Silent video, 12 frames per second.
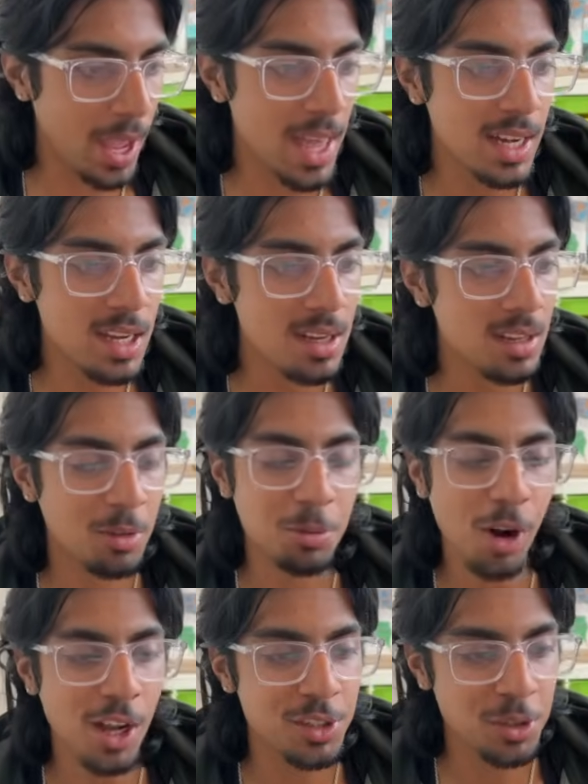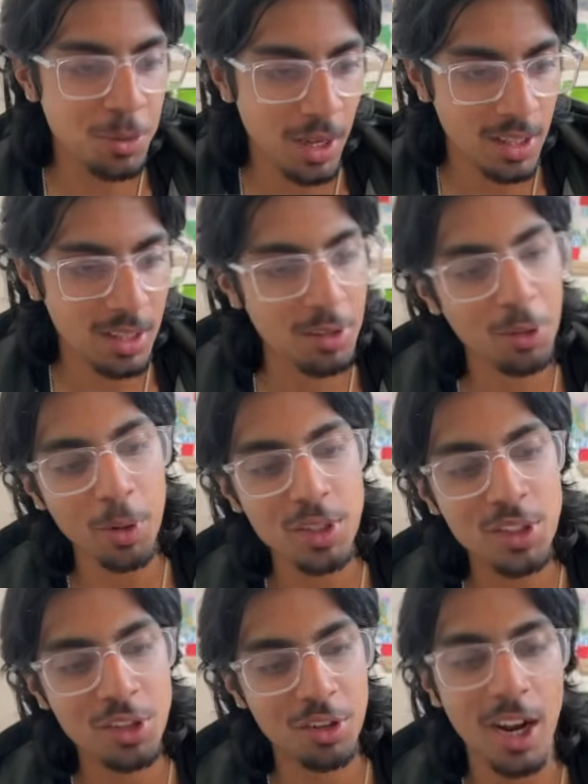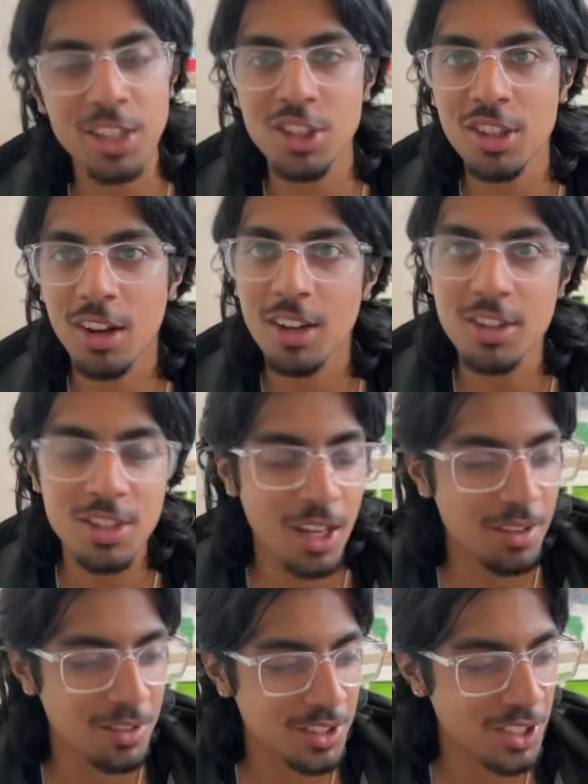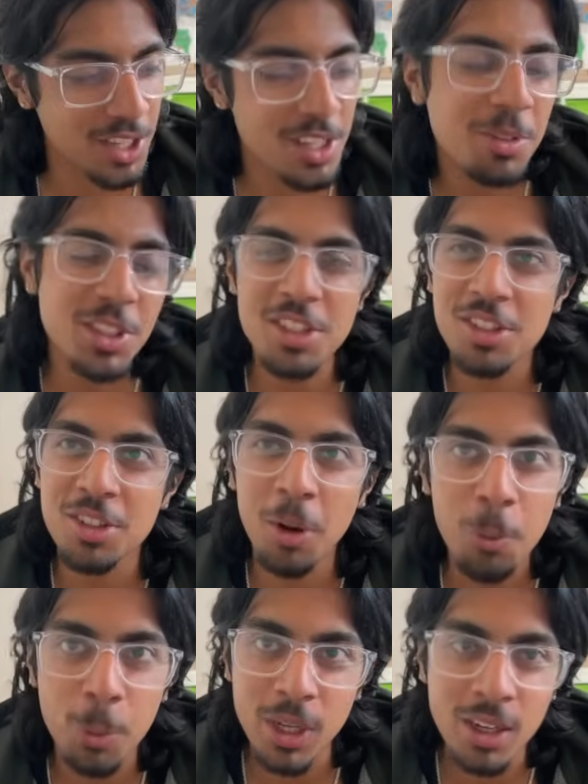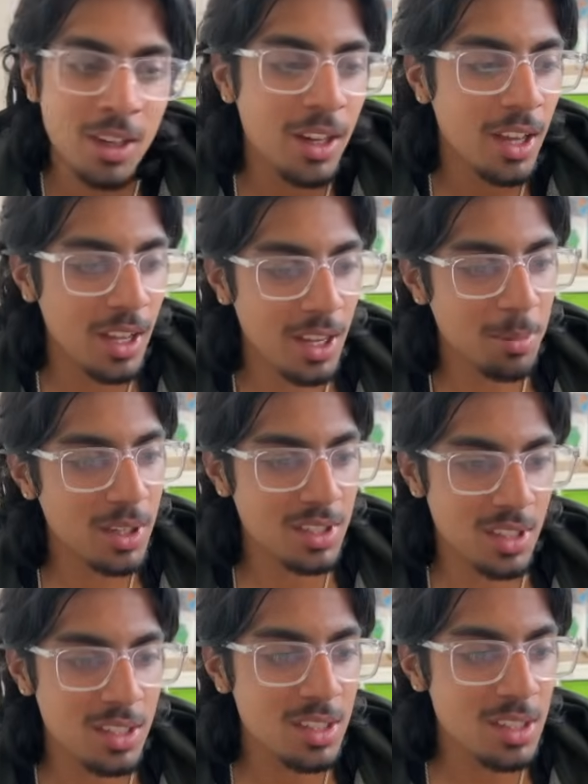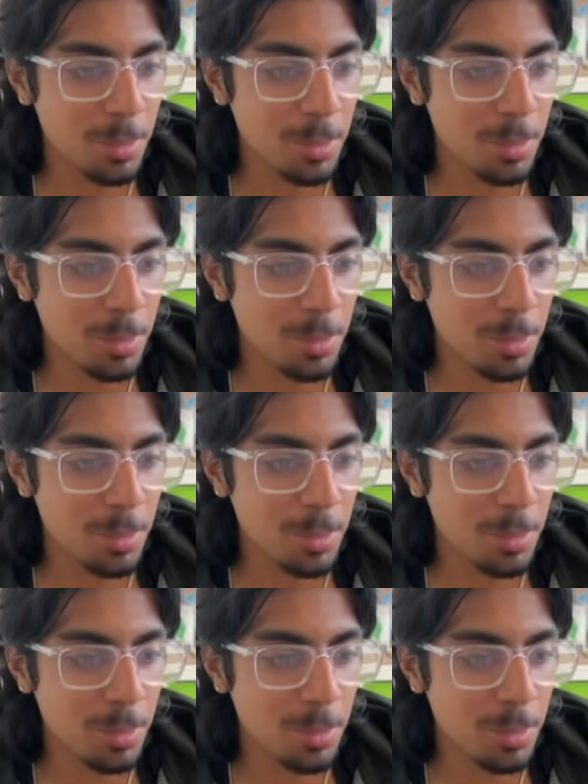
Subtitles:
petting Rontu and then Lloyd scratching the underside of her chin, which is so weird because this is a